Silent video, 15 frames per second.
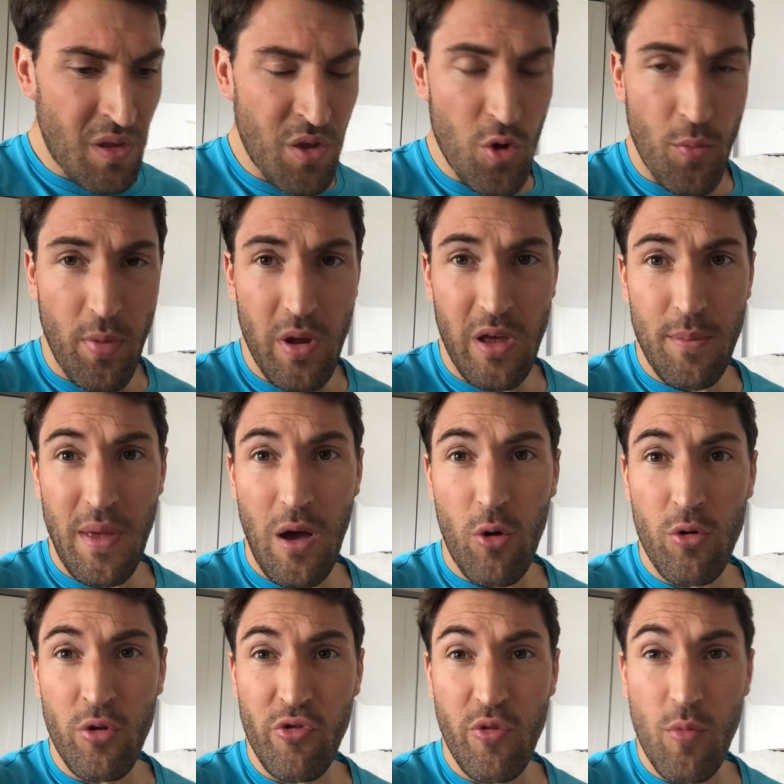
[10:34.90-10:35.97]
You're probably going to be
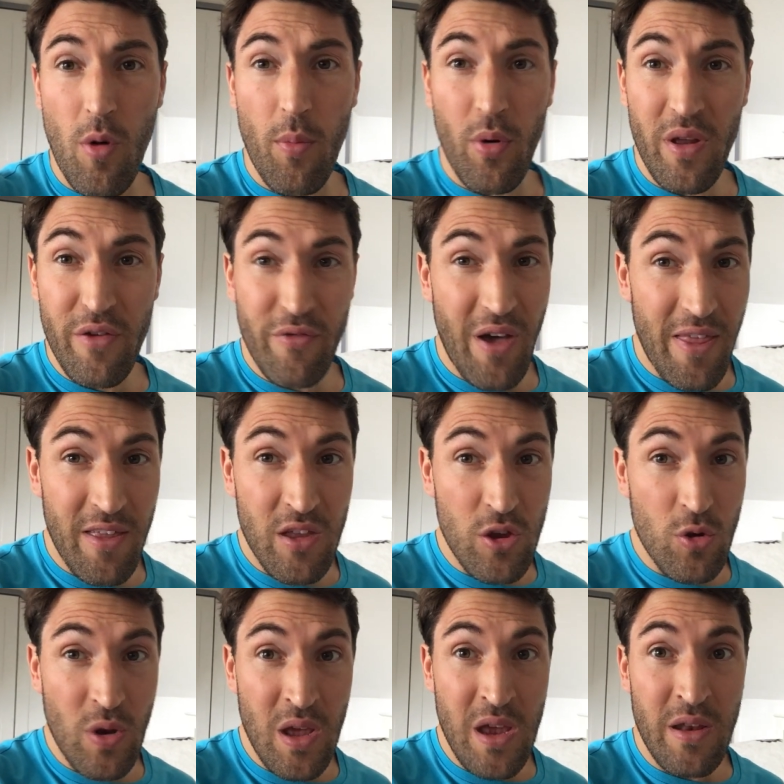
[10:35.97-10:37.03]
holding on to more body fat than
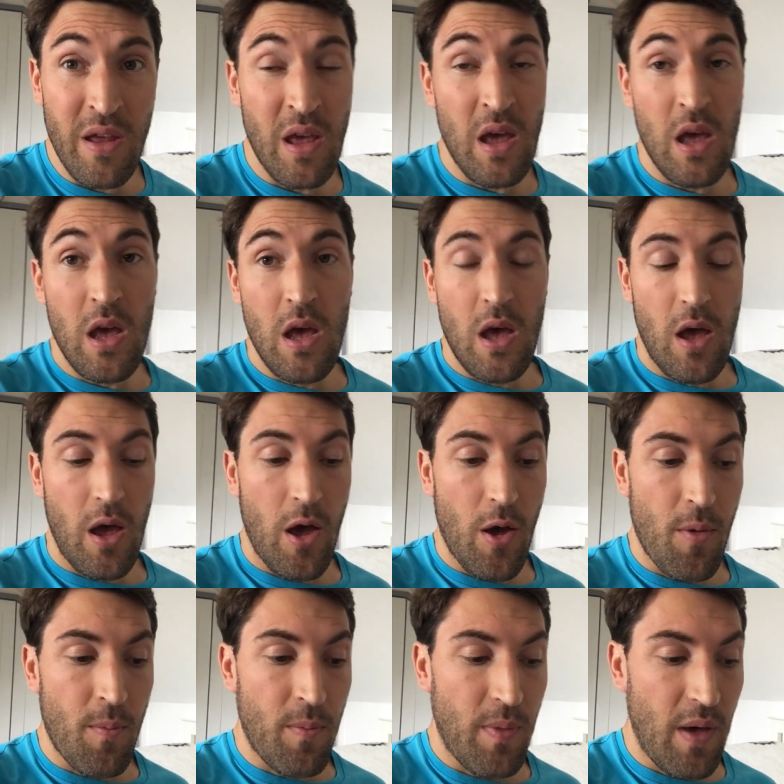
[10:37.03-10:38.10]
you need.
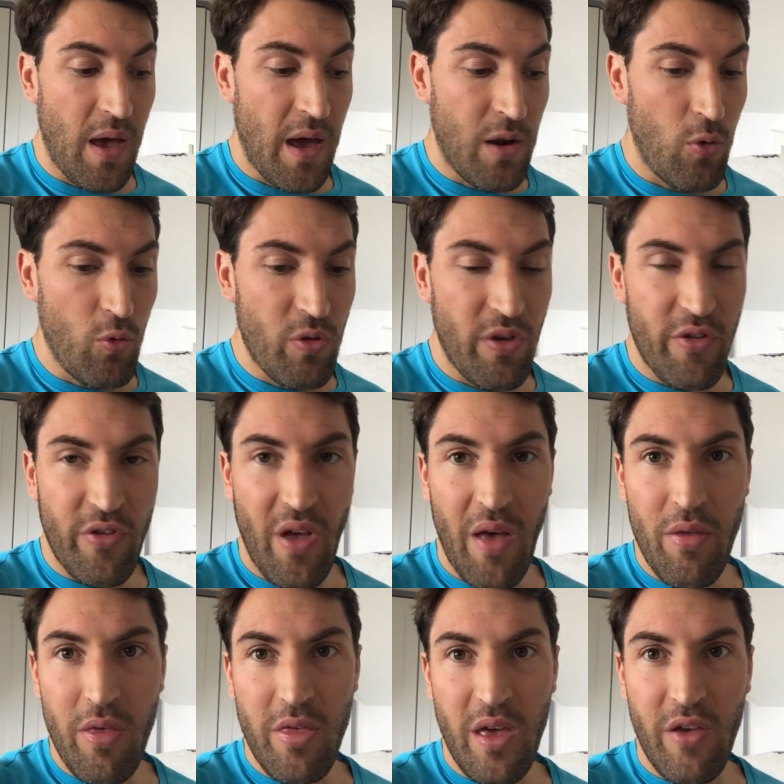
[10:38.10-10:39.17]
And all these
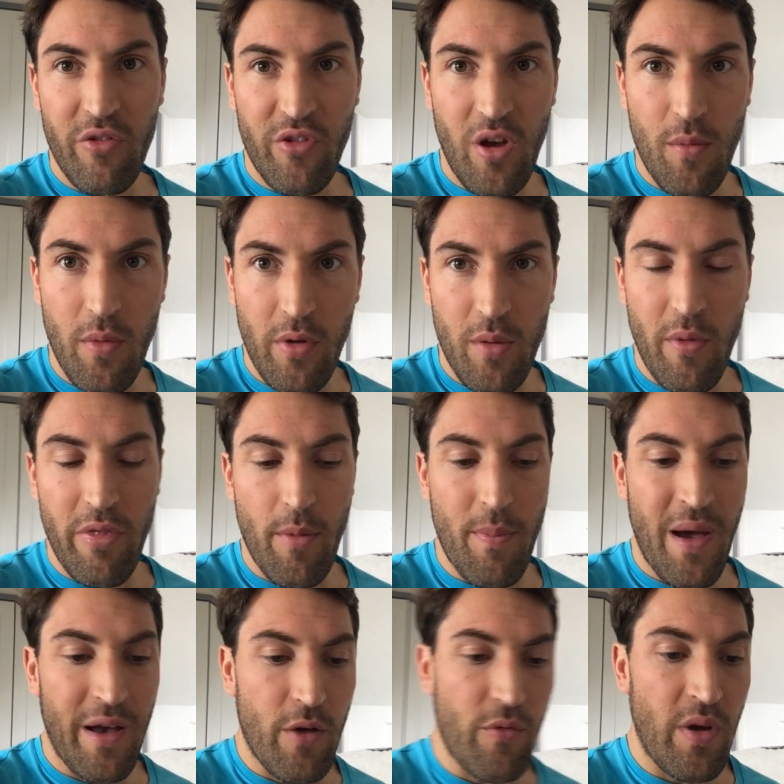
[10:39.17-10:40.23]
other things come off the
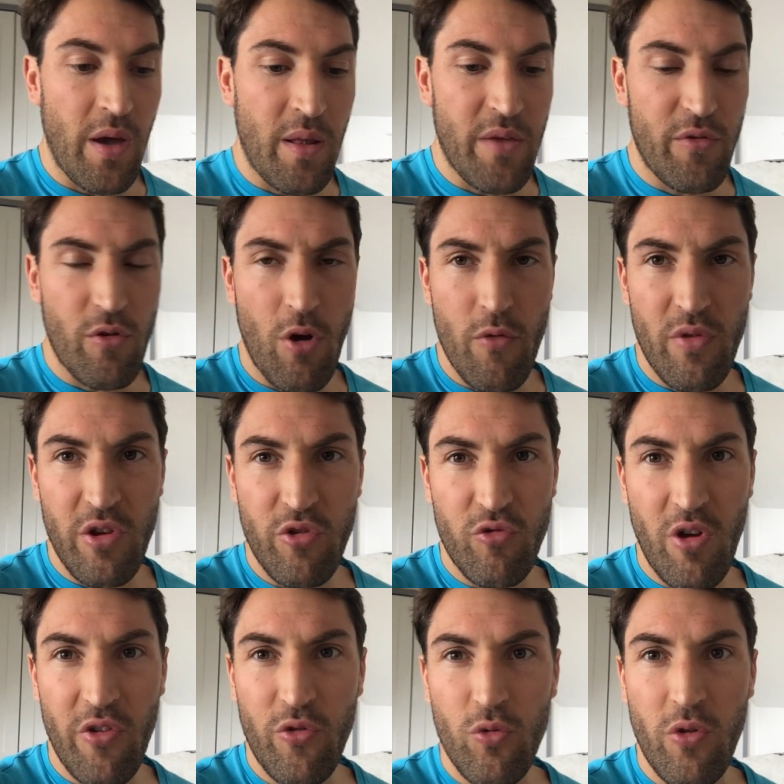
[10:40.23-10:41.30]
back of it. And if you're overly
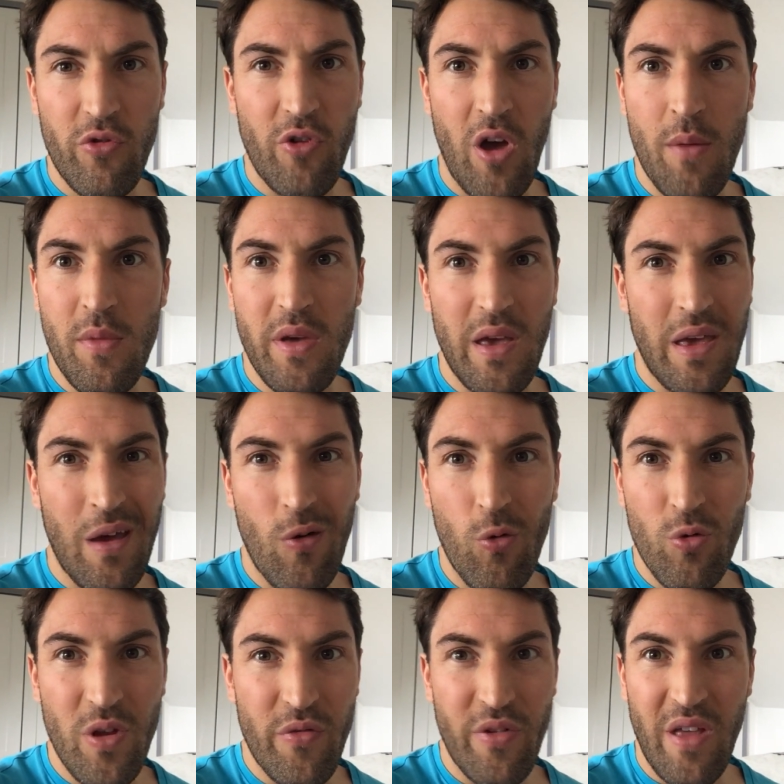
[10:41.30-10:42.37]
stressed all the time, you can get
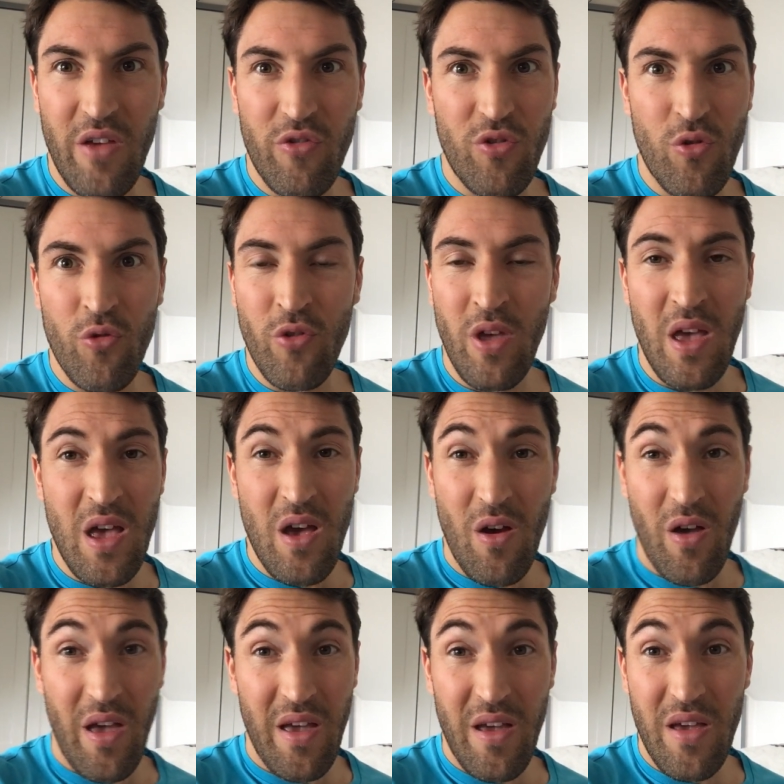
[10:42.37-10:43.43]
all different issues,
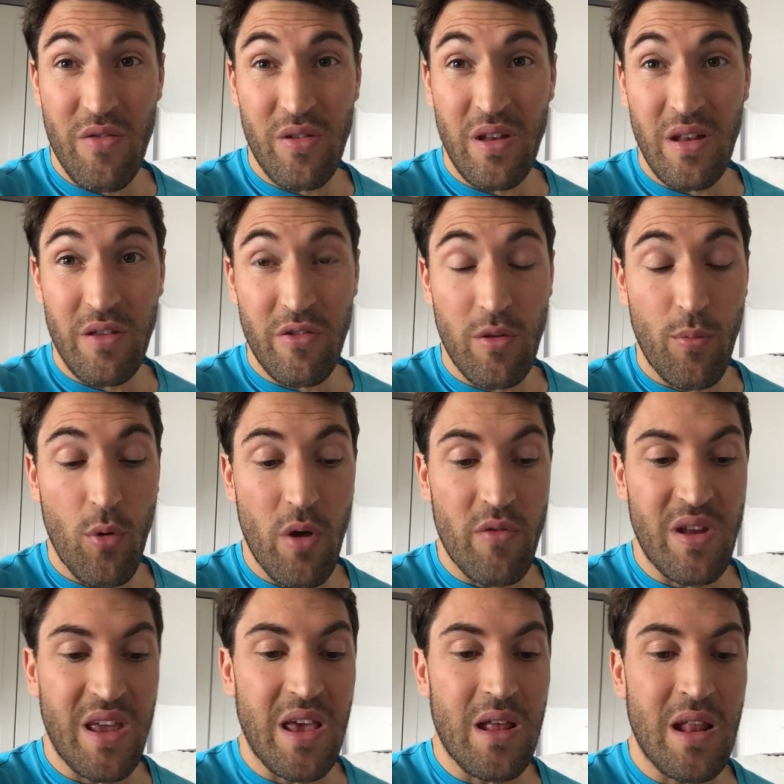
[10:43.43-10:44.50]
even to the point
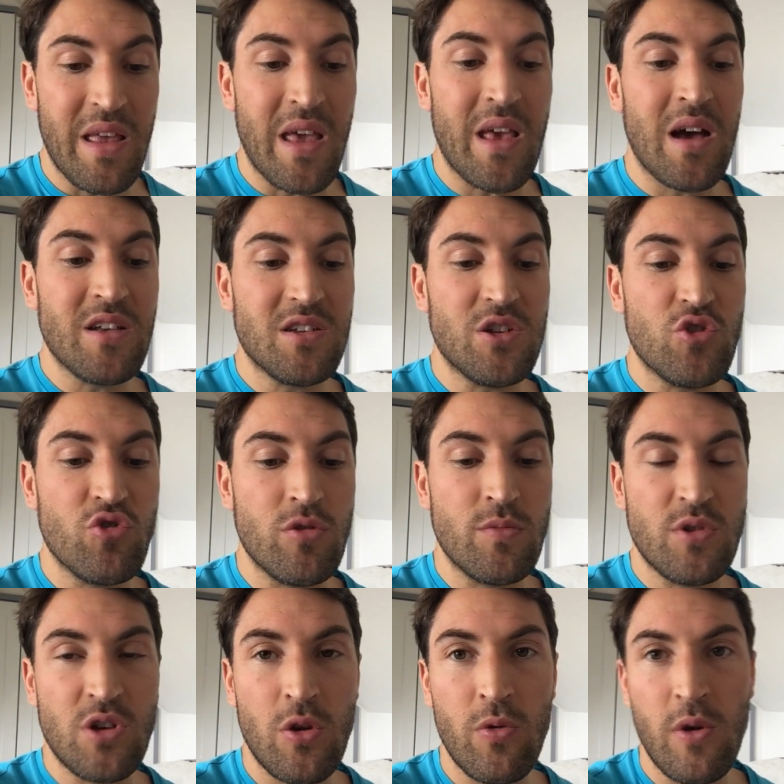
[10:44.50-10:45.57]
of leaky gut syndrome.
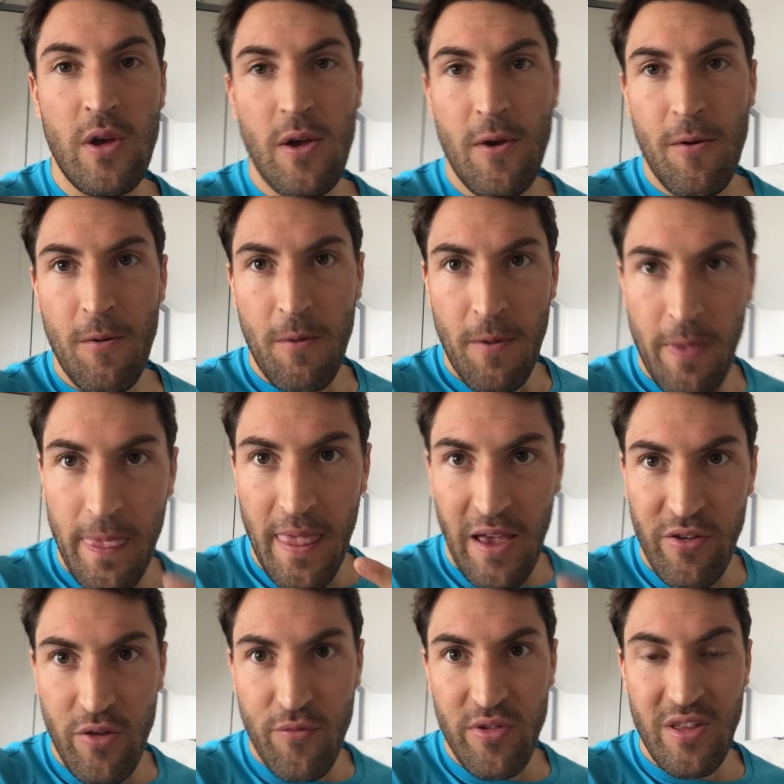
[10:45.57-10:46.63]
So
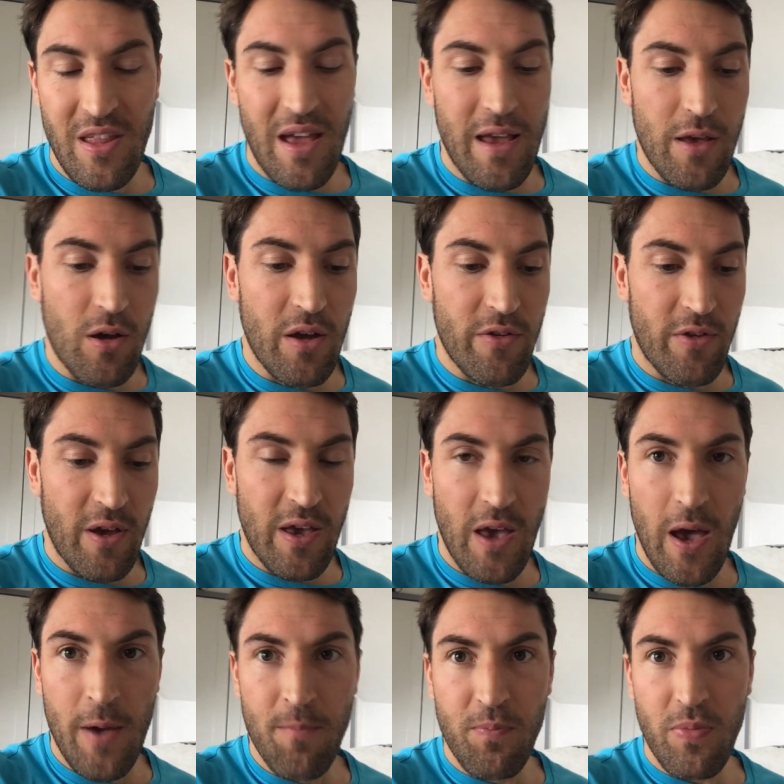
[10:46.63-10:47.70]
that's it for today, guys,
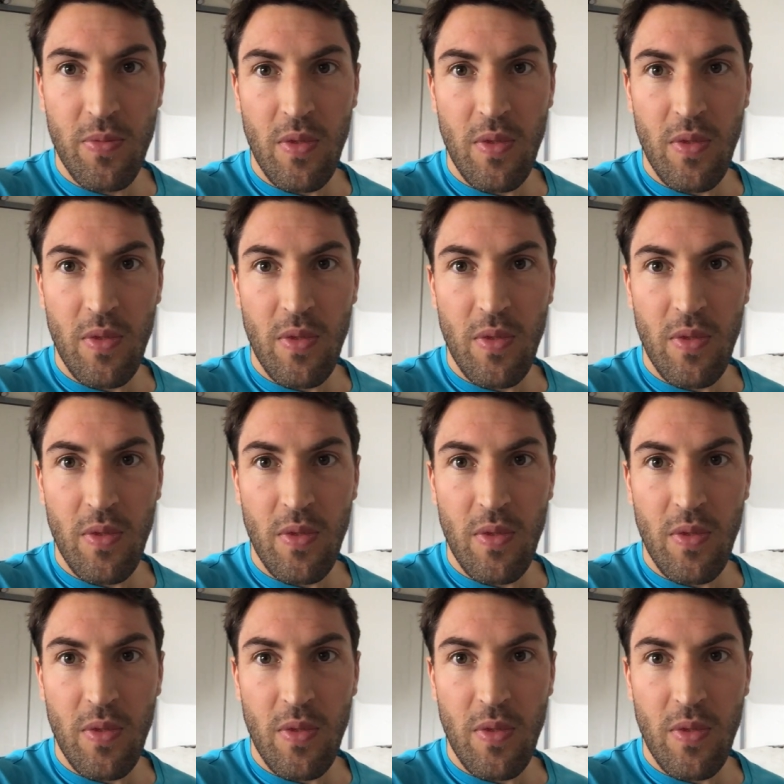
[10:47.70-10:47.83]
okay?